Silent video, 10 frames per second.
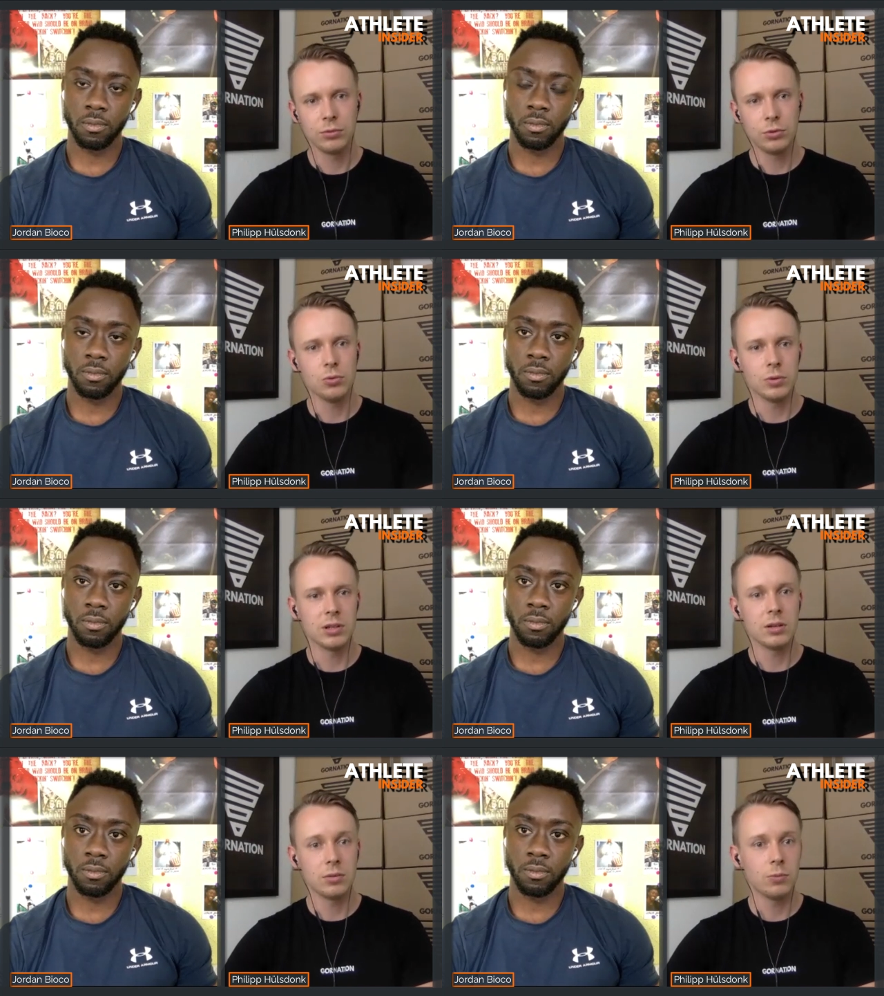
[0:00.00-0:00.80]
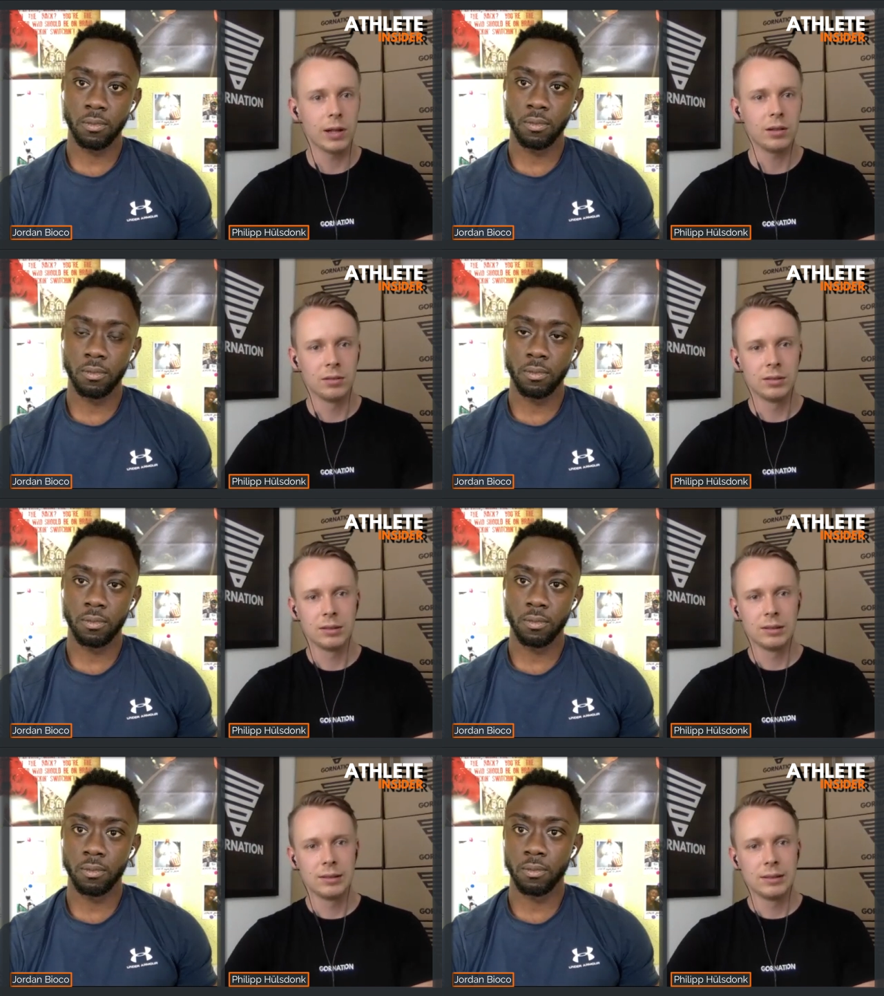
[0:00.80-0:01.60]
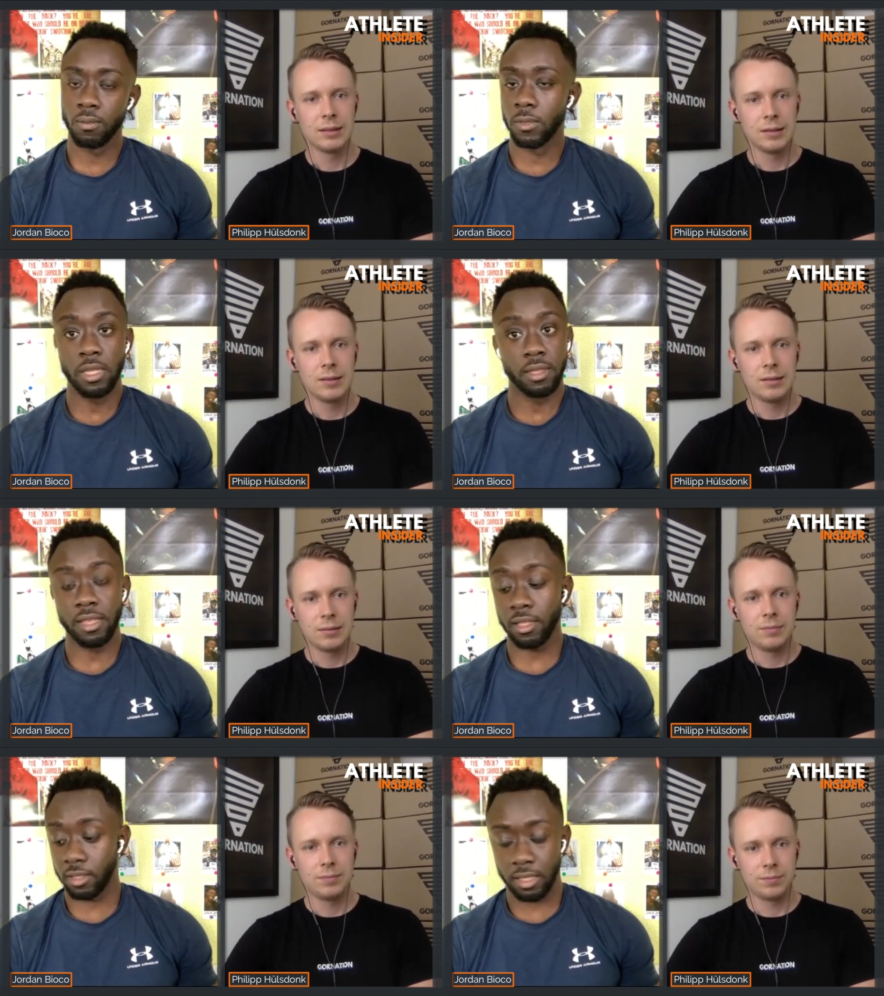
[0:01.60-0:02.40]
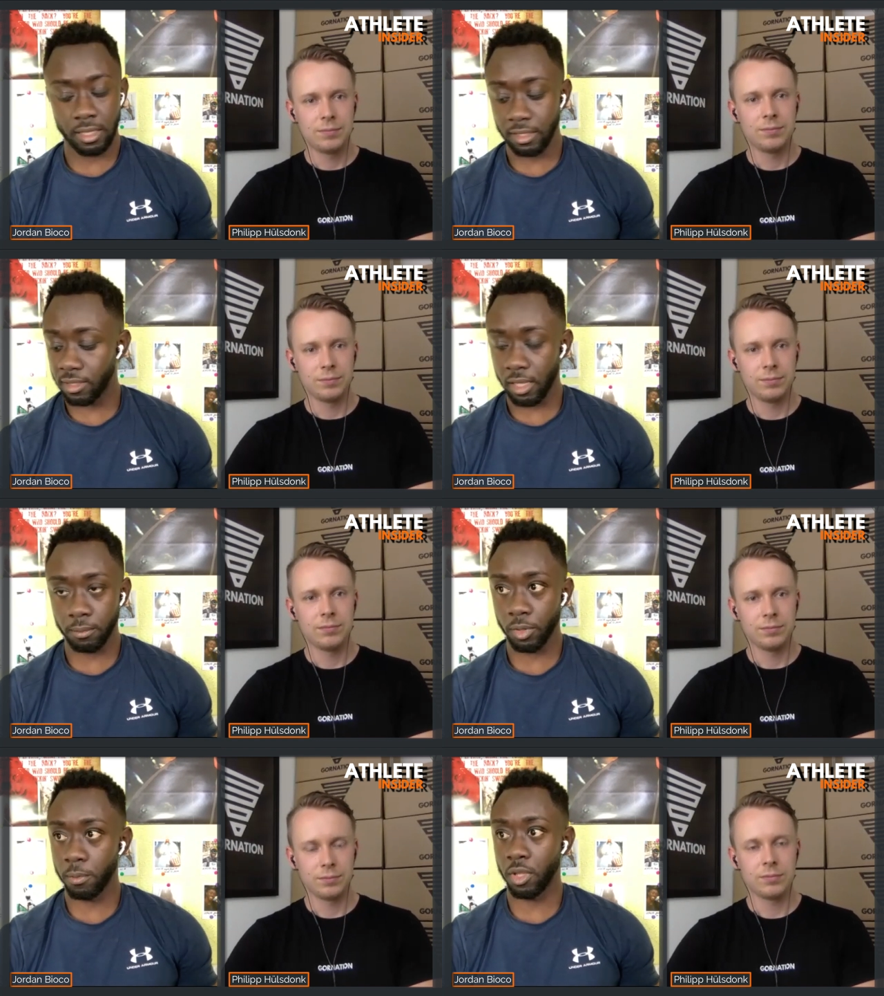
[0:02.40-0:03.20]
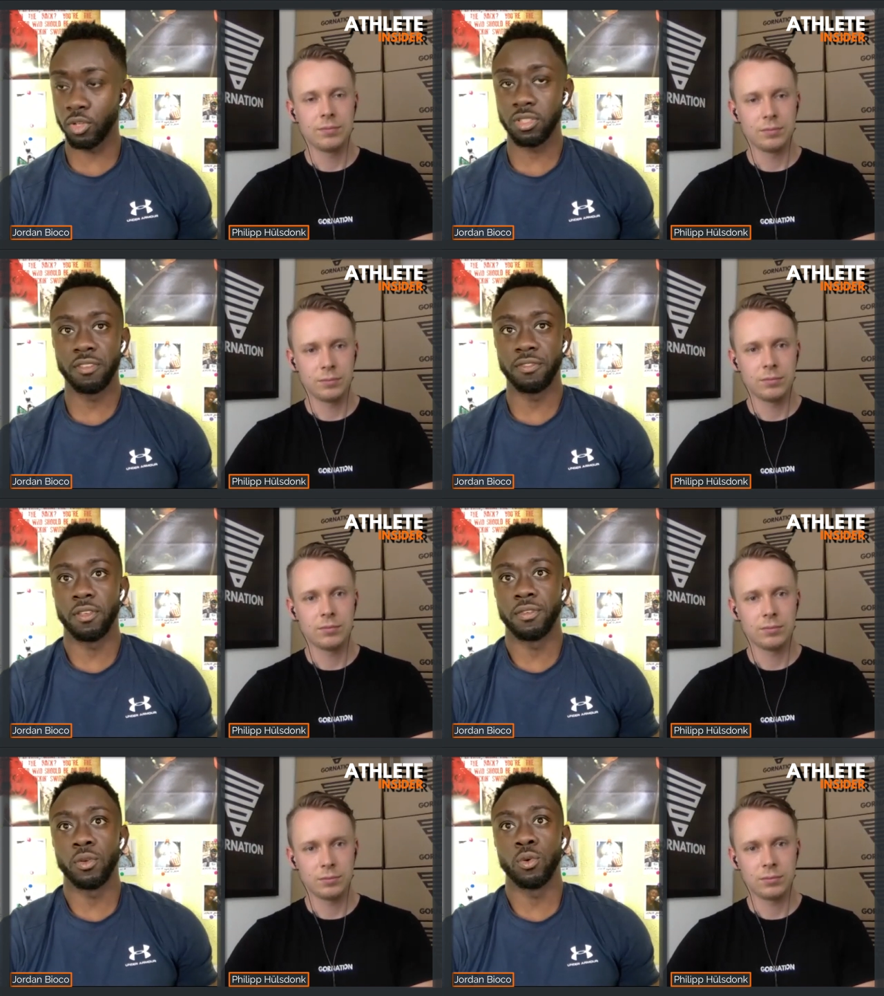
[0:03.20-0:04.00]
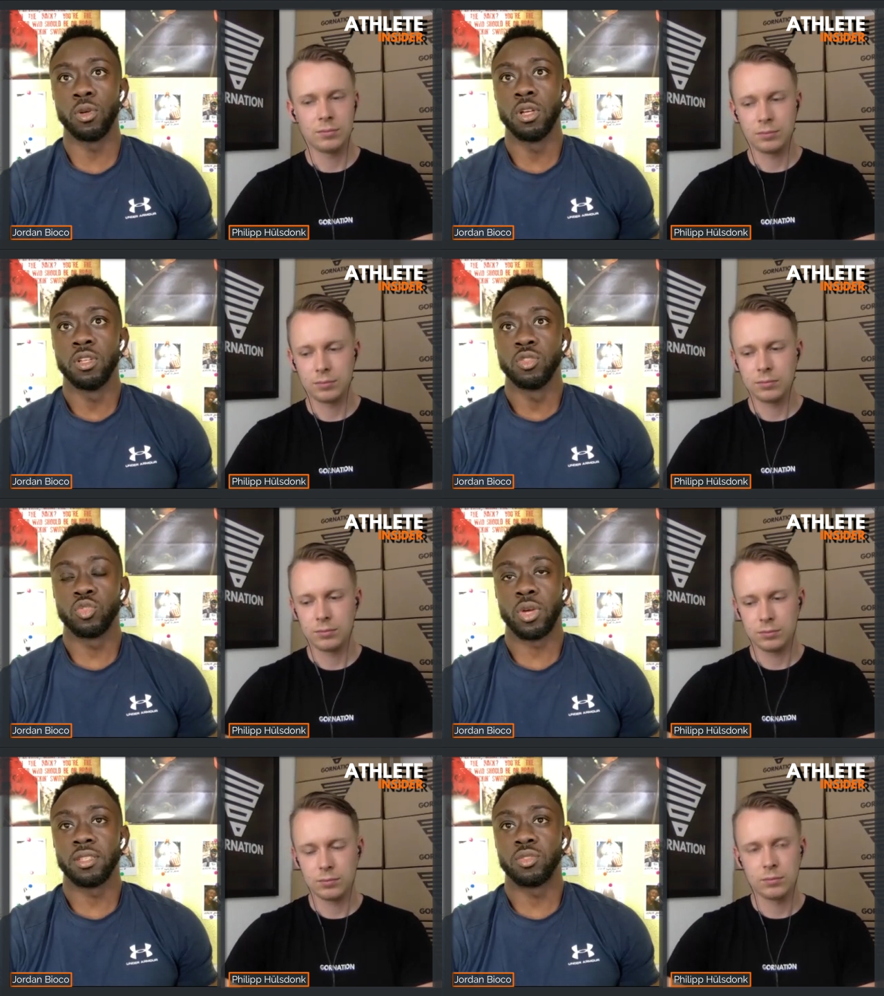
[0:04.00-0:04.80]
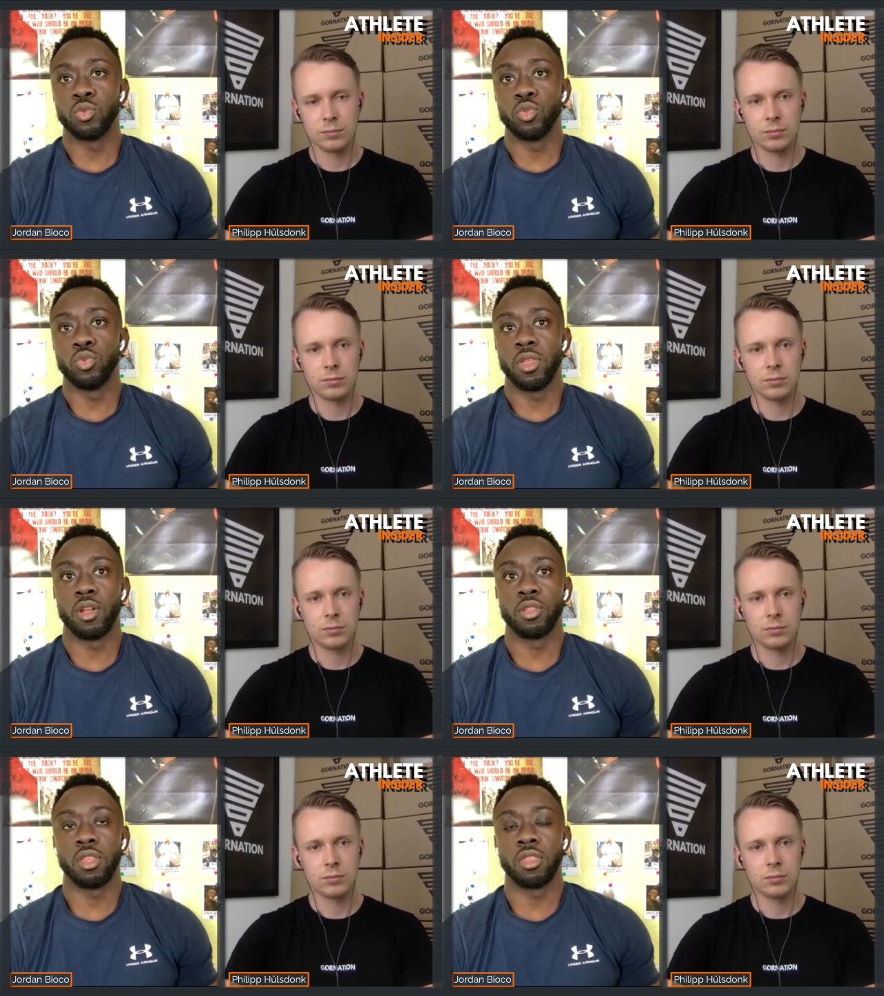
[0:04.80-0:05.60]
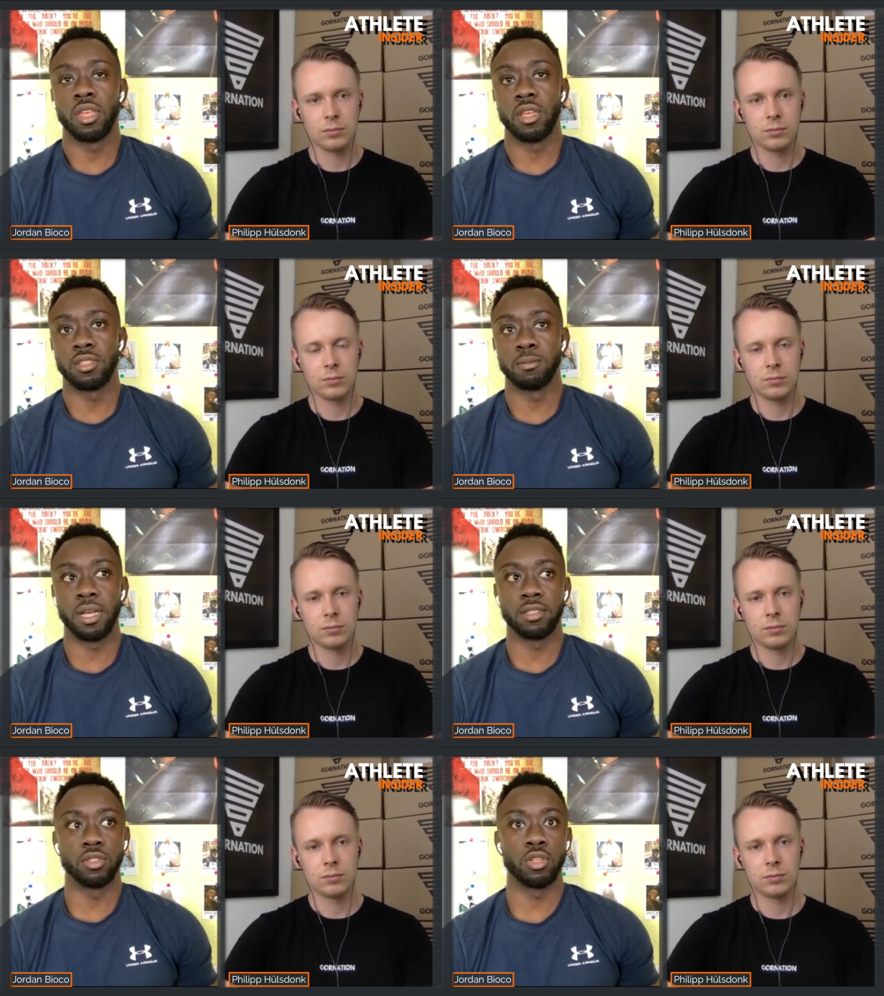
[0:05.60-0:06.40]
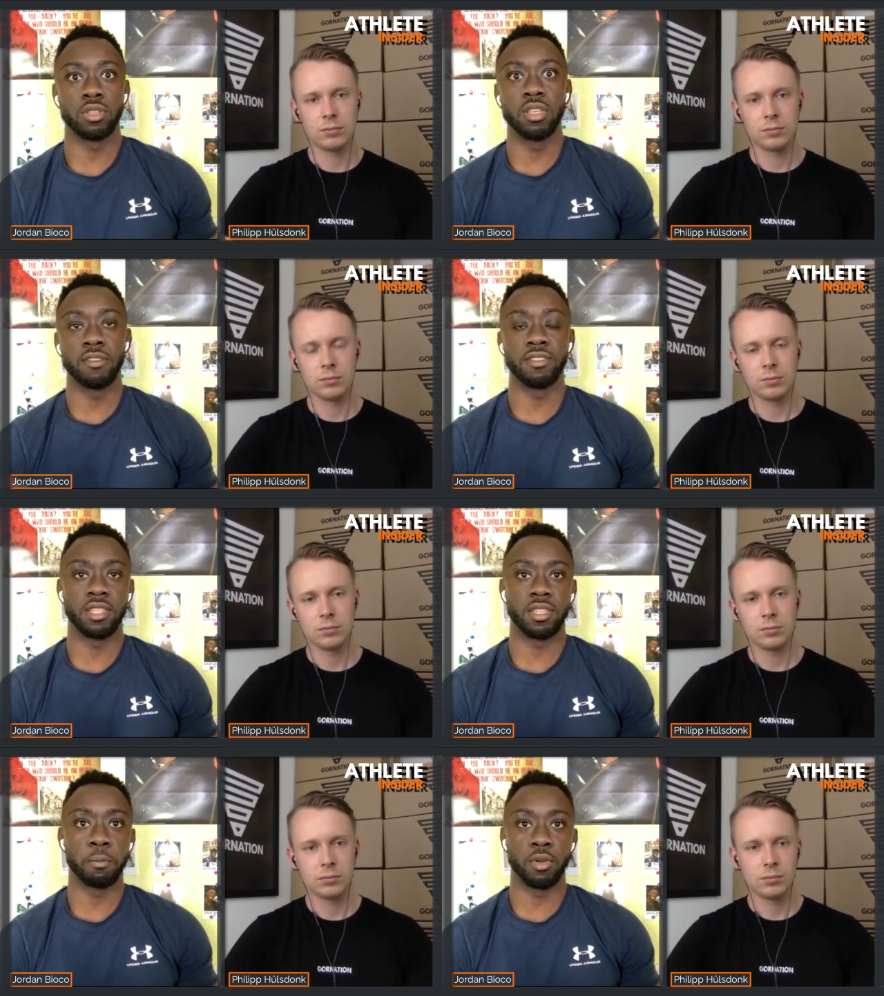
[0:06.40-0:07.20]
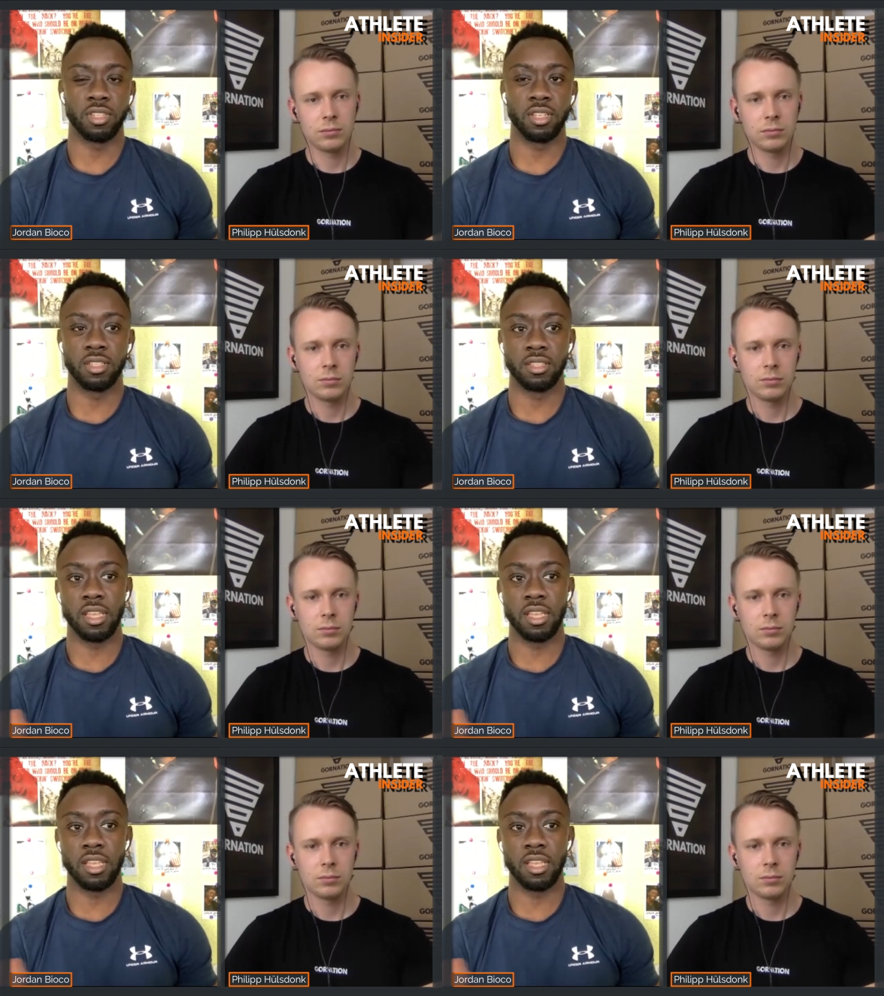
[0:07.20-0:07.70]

Speaker 1: do it well.
Speaker 2: That is that, bro, because if, if you try to do a lot of things but not give the same percent in